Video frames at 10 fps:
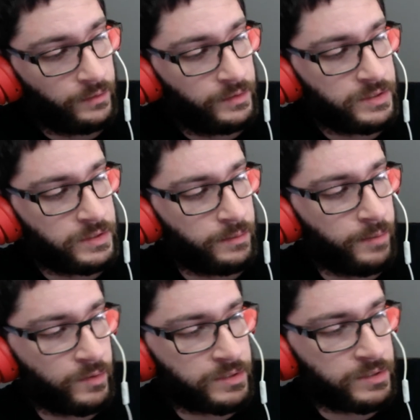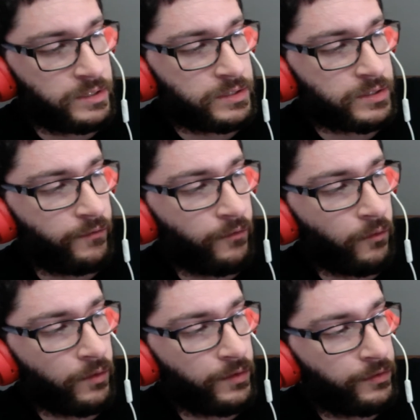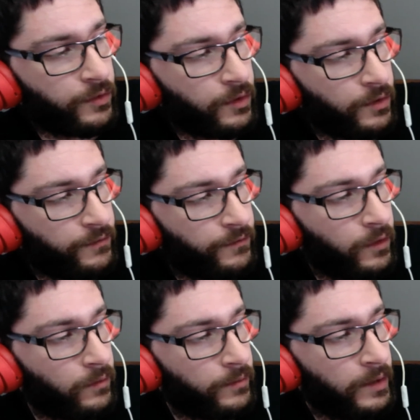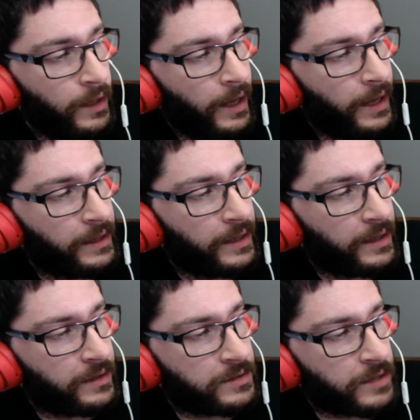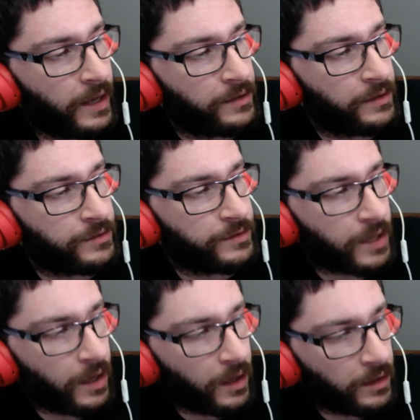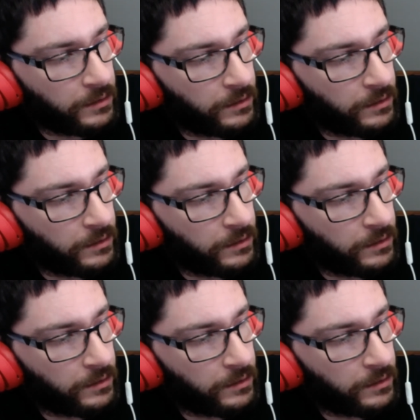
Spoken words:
This is a bonus disc for the third film, and it has editor's cut.